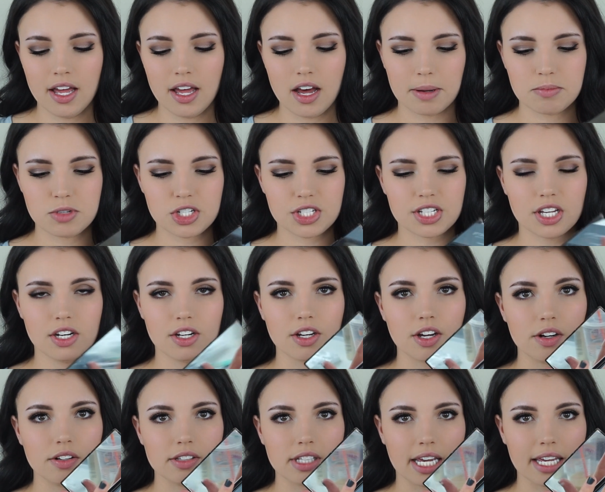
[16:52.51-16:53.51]
I'm just going to
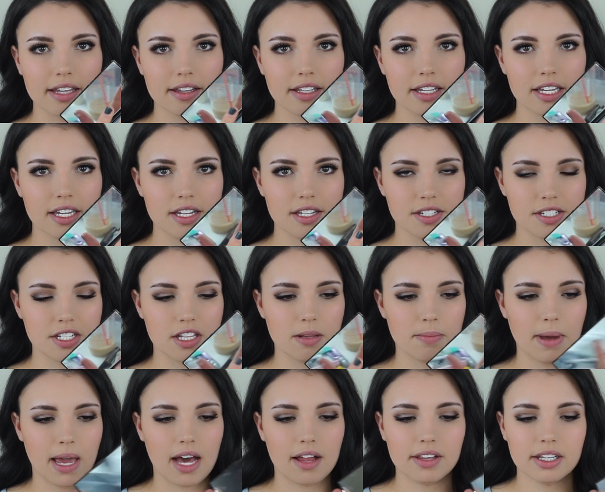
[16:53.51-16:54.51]
go lightly into the
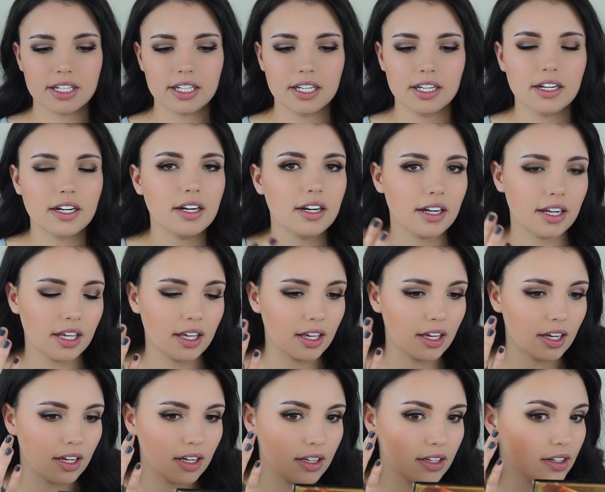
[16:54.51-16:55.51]
palette here,
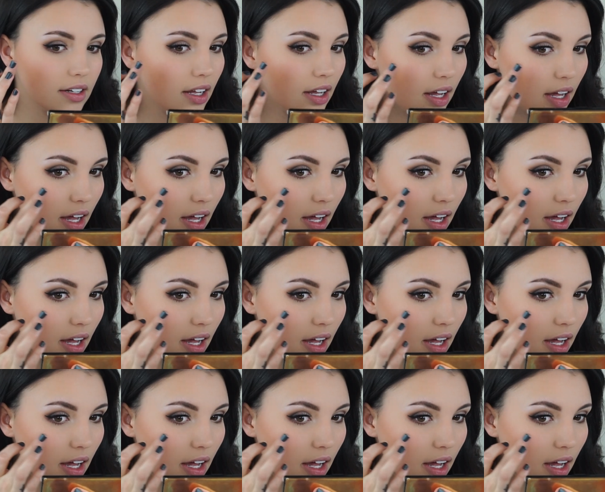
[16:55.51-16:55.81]
and